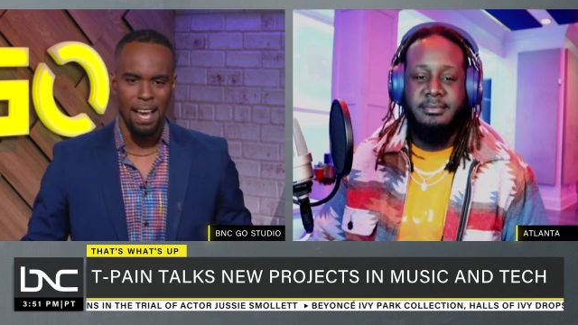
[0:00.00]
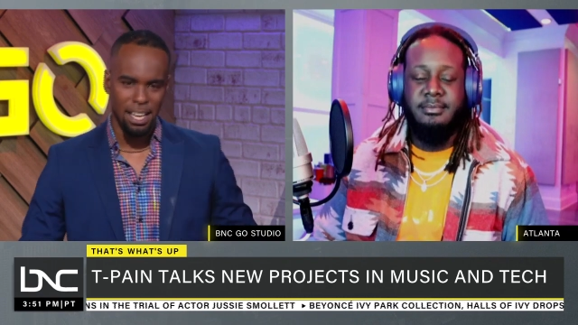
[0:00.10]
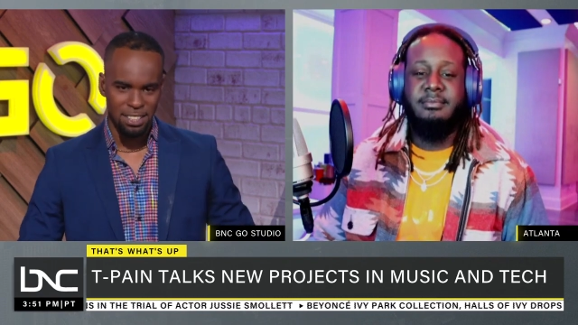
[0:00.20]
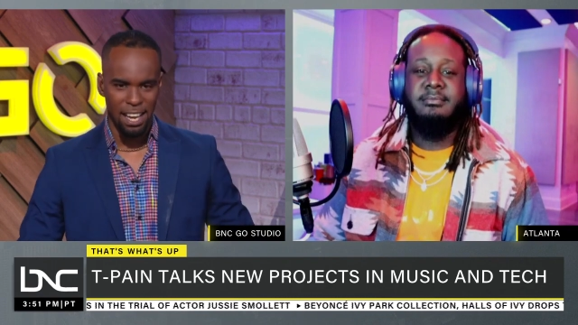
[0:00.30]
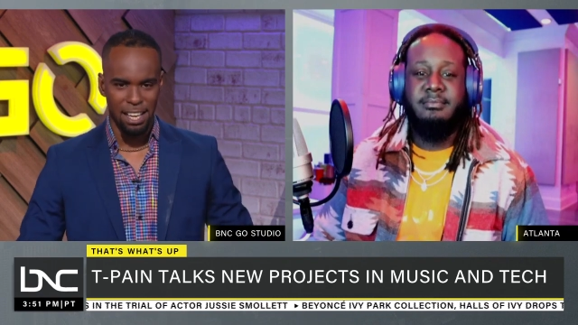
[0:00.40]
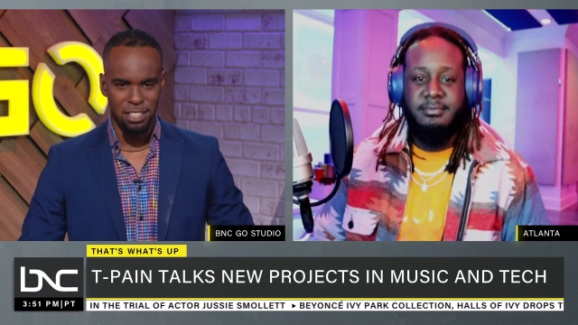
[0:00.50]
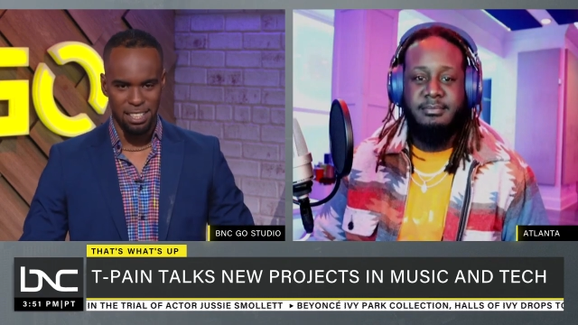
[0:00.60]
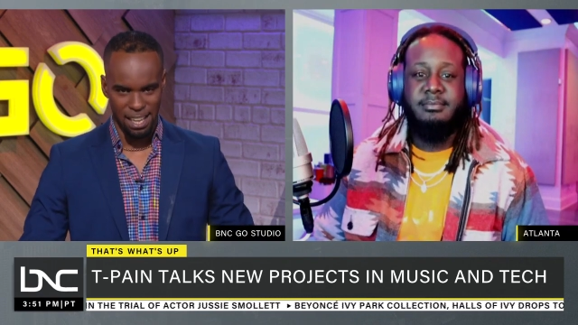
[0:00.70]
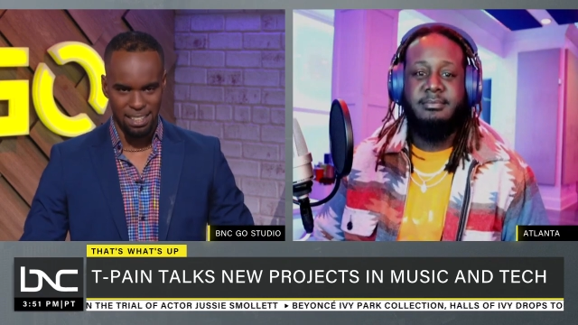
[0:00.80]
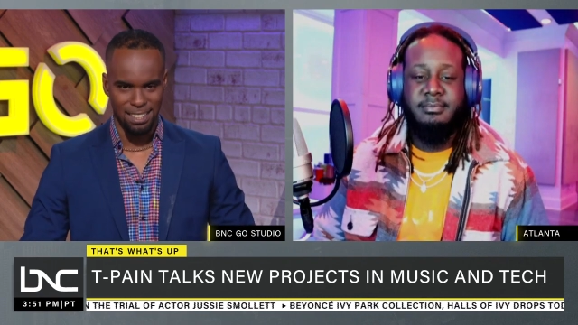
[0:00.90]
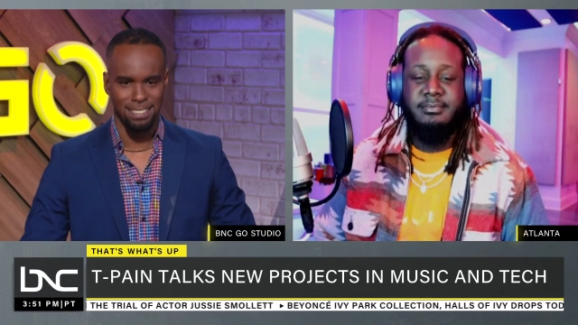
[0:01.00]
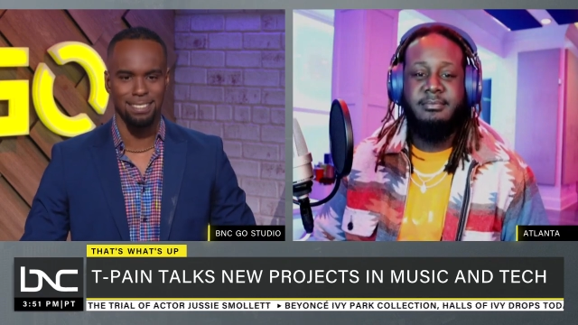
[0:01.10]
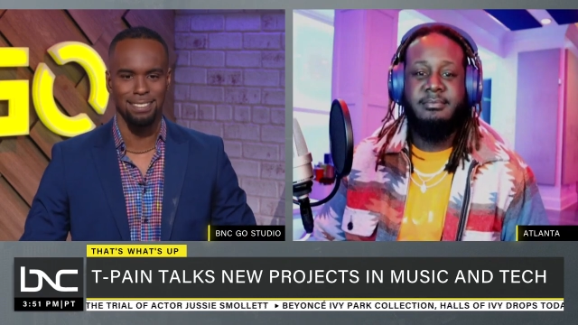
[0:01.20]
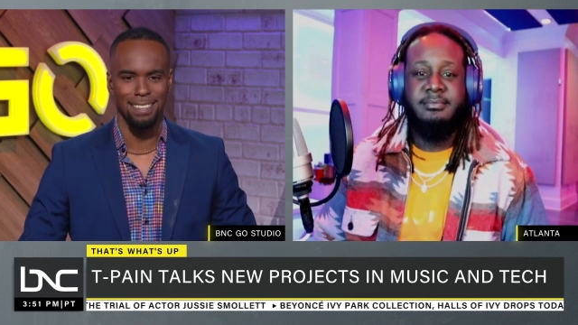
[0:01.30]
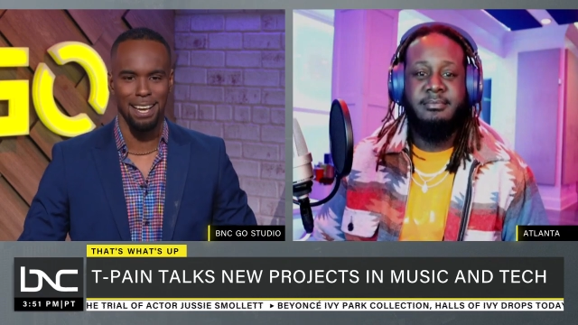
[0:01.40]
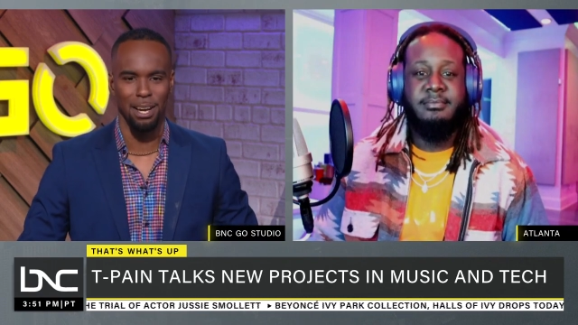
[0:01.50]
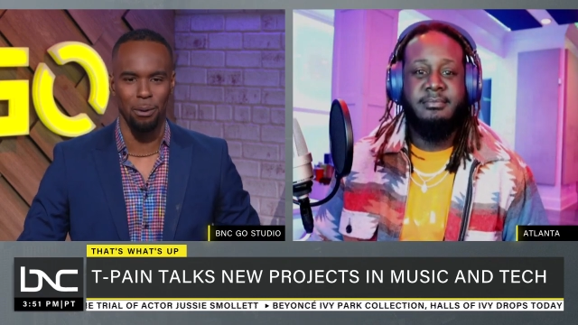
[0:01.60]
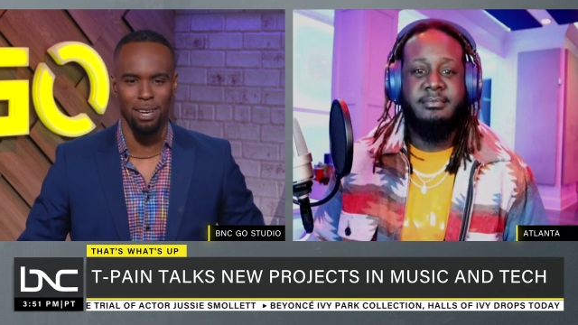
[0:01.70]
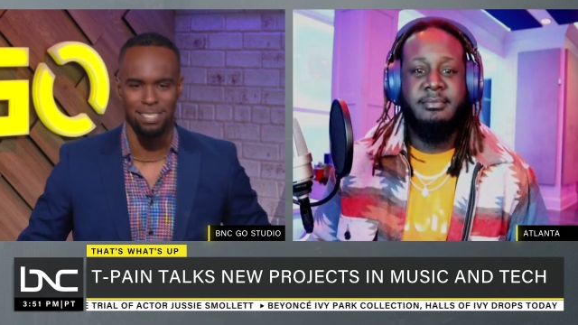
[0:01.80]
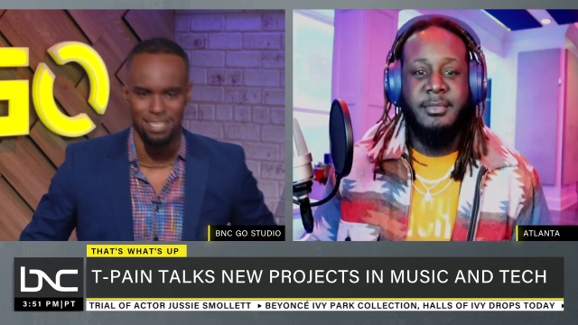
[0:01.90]
Speaker 1: mm-hmm. hashtag shenanigans. I
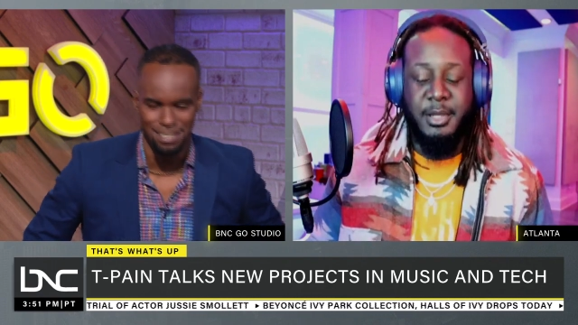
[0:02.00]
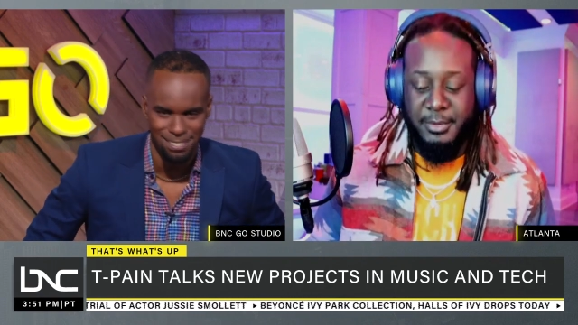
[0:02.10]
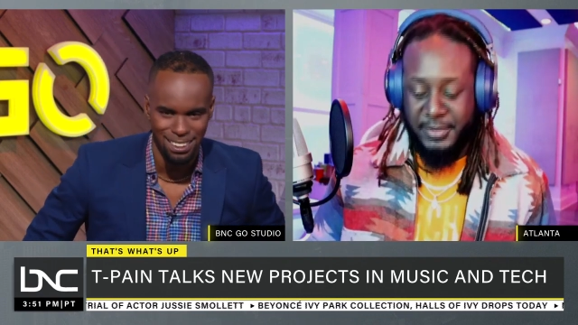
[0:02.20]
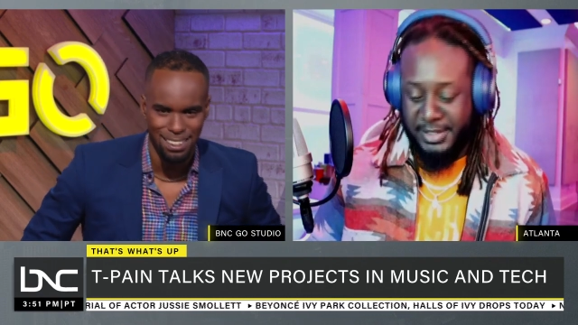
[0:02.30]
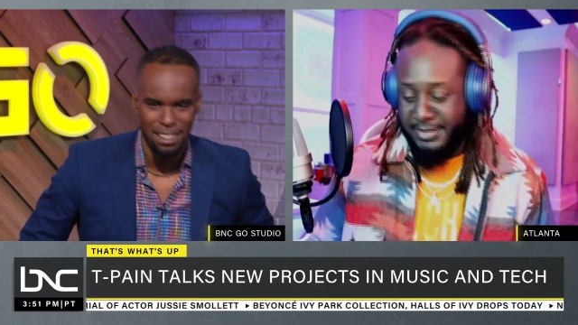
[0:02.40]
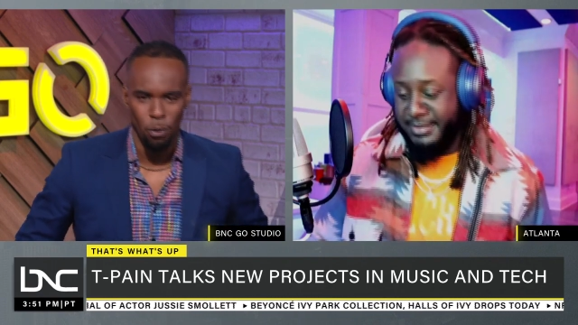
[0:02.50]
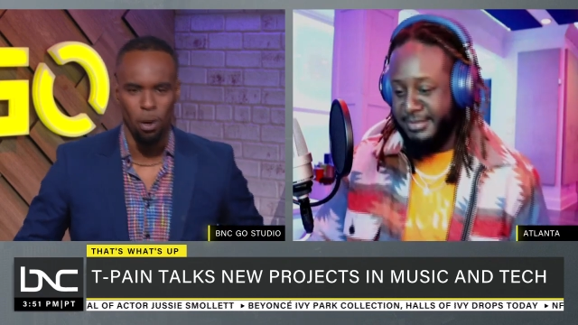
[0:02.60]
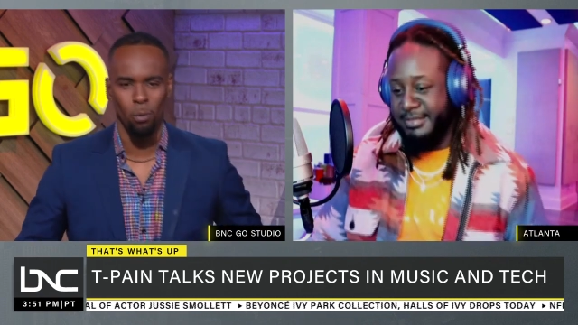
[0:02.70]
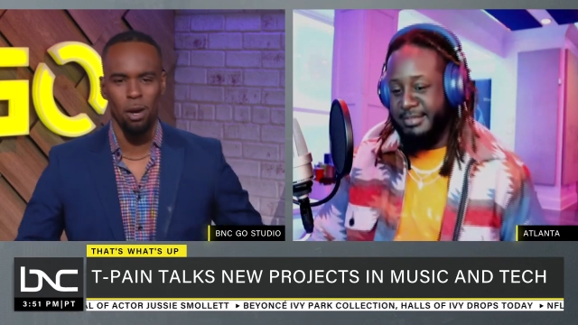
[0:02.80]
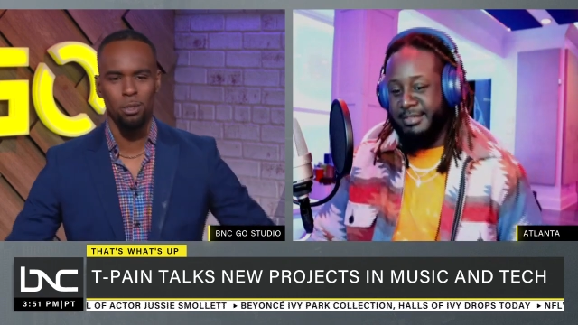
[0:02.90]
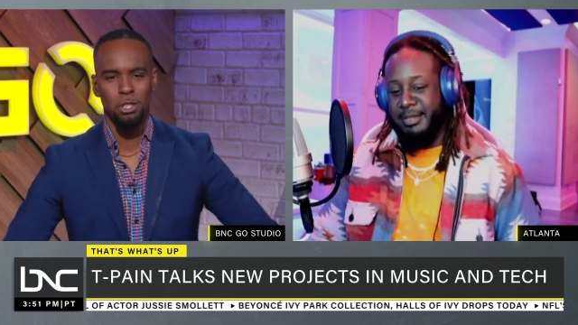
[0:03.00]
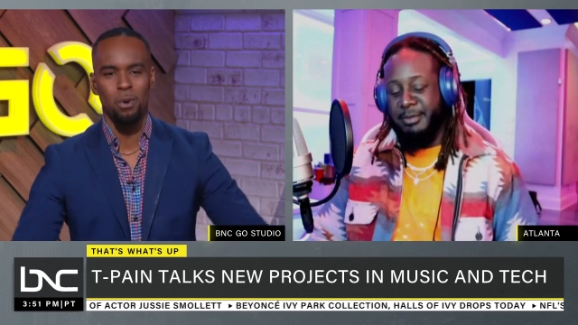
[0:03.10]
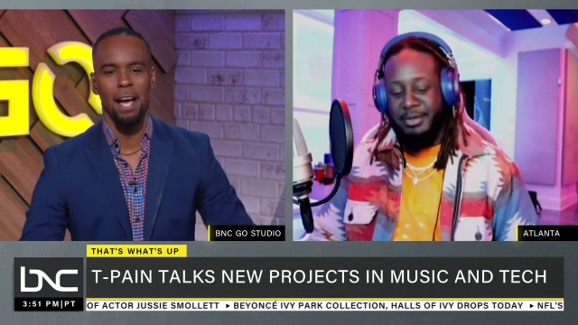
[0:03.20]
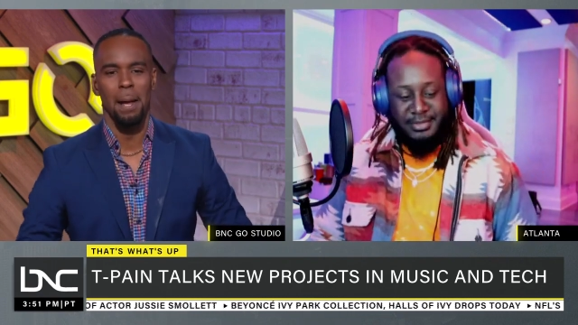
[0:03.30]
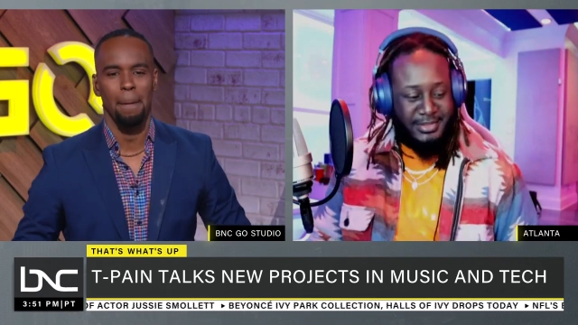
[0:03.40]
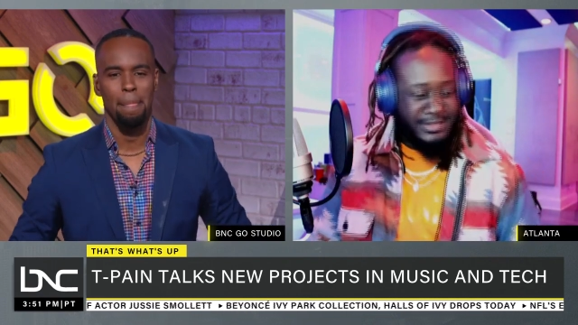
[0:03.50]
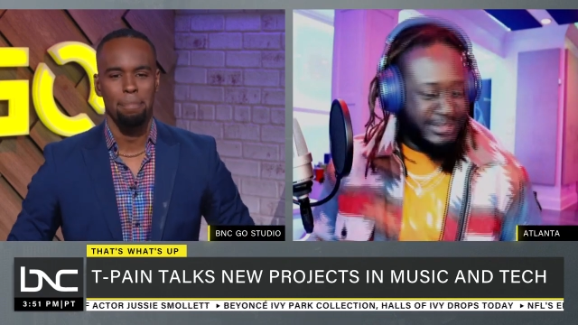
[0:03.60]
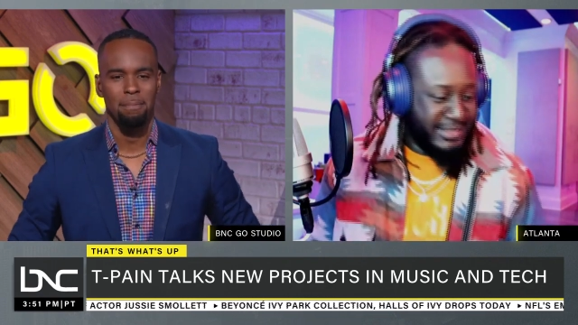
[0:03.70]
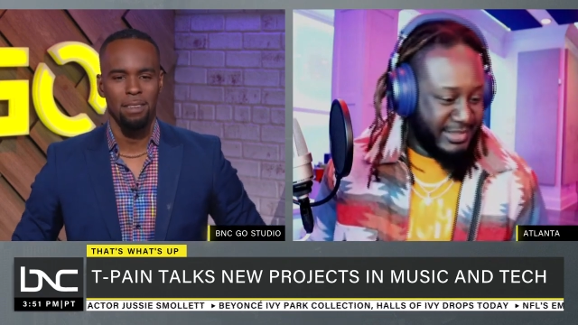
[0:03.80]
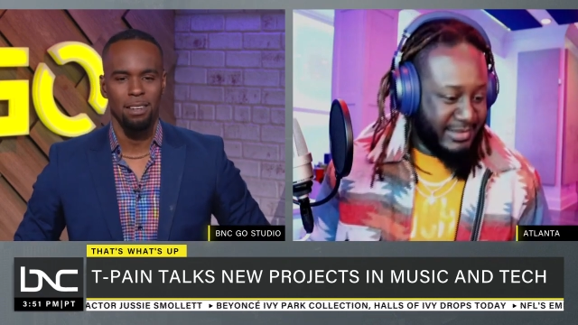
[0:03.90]
got a question. Come on now. Where, where were Come you on. at?
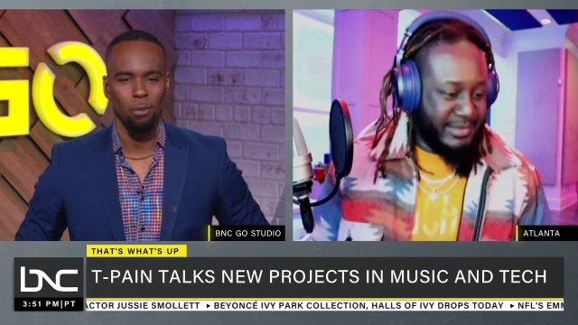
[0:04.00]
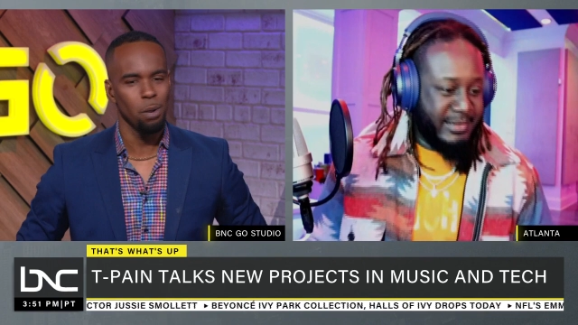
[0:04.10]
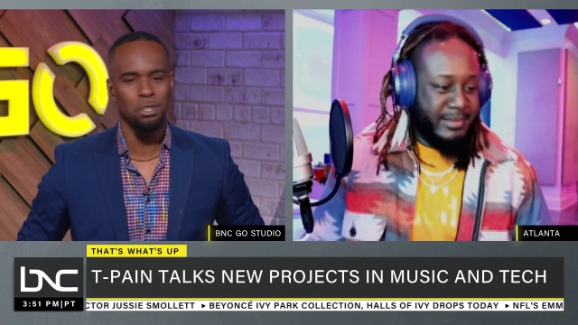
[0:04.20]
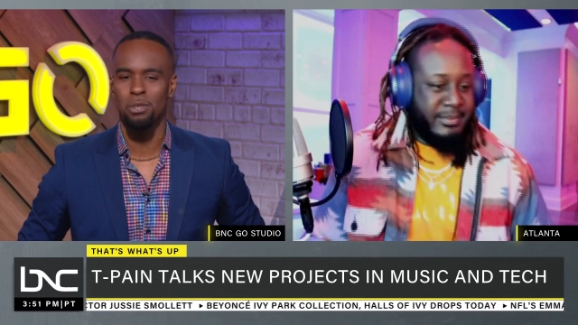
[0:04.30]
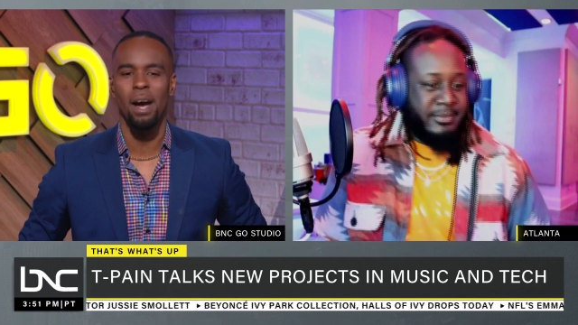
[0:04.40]
Where were